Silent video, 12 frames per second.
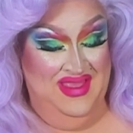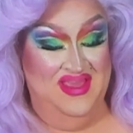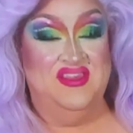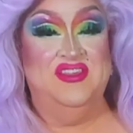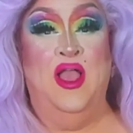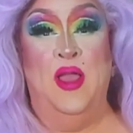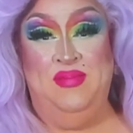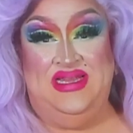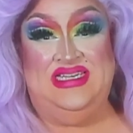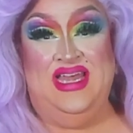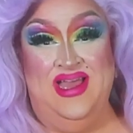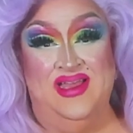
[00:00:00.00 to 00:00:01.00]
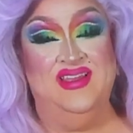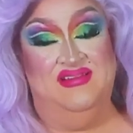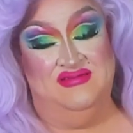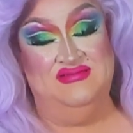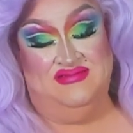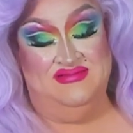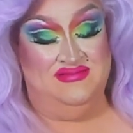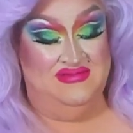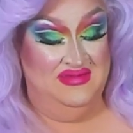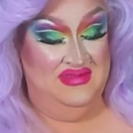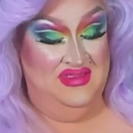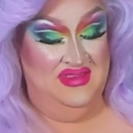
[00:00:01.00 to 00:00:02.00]
Sloppy Tuck. And
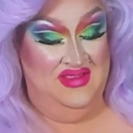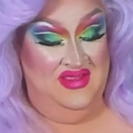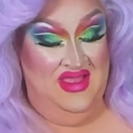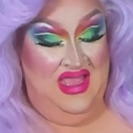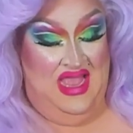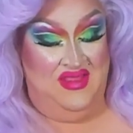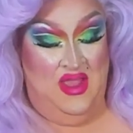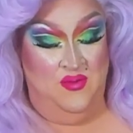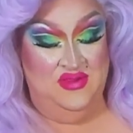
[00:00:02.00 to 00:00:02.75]
that